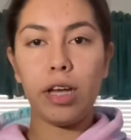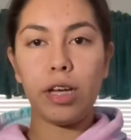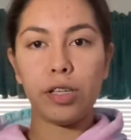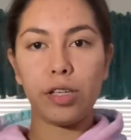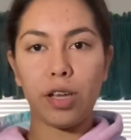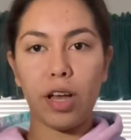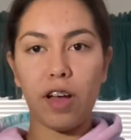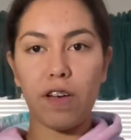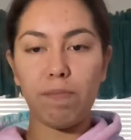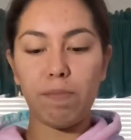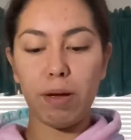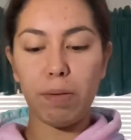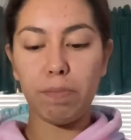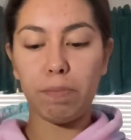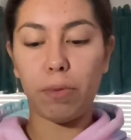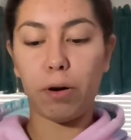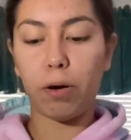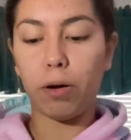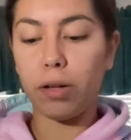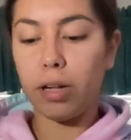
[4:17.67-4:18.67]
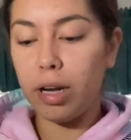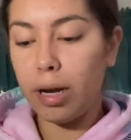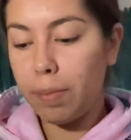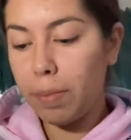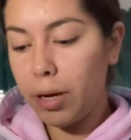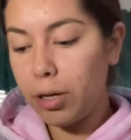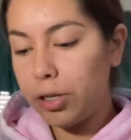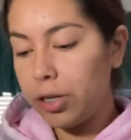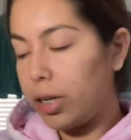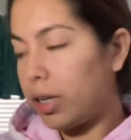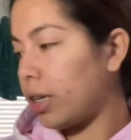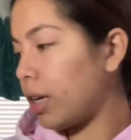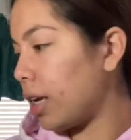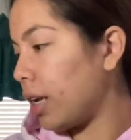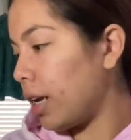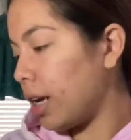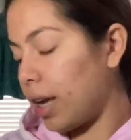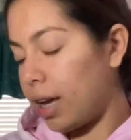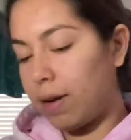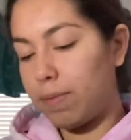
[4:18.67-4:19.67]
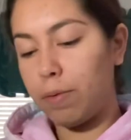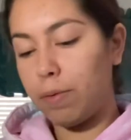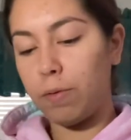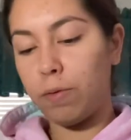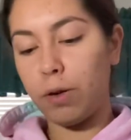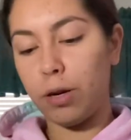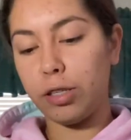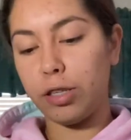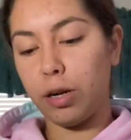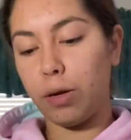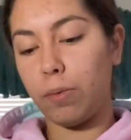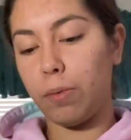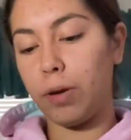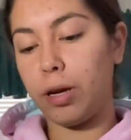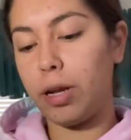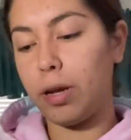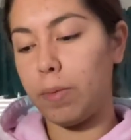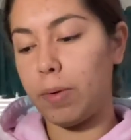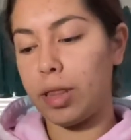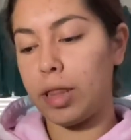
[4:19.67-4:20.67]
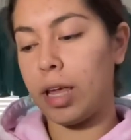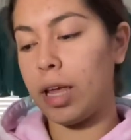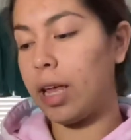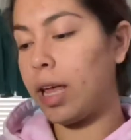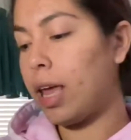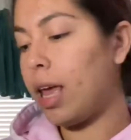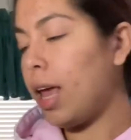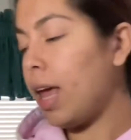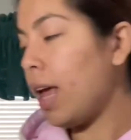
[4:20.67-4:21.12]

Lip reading: So I have my ball, and I'm actually gonna cut it in half before I start working with it.